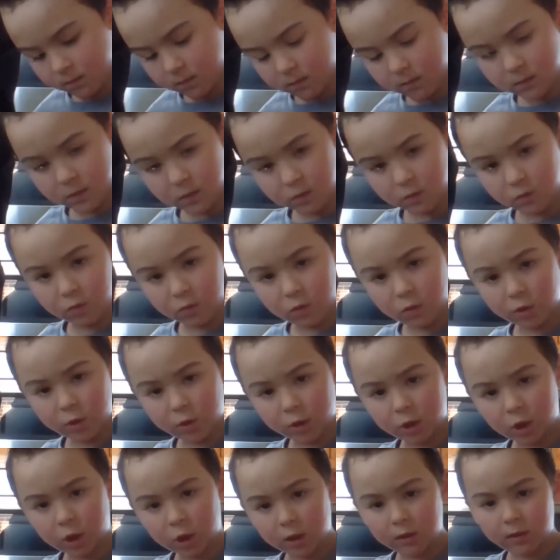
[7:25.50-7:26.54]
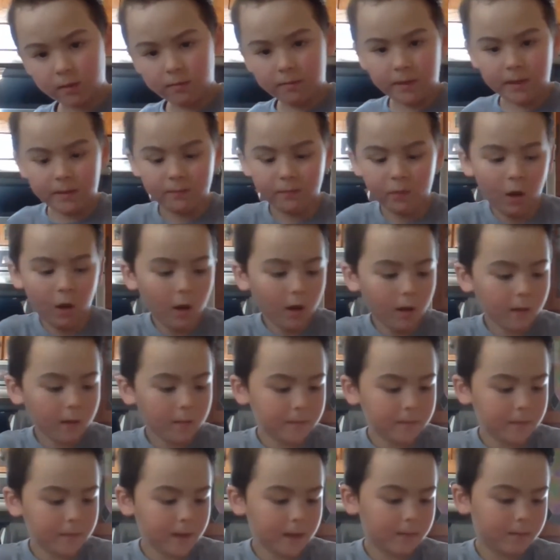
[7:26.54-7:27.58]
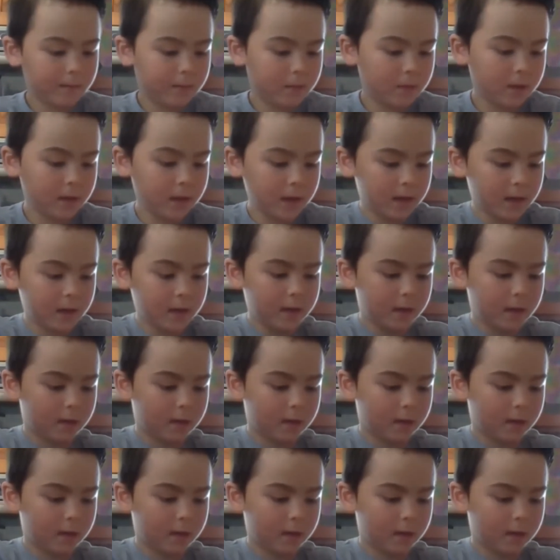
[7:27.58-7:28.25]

Roll the chocolate meatball and put it in here.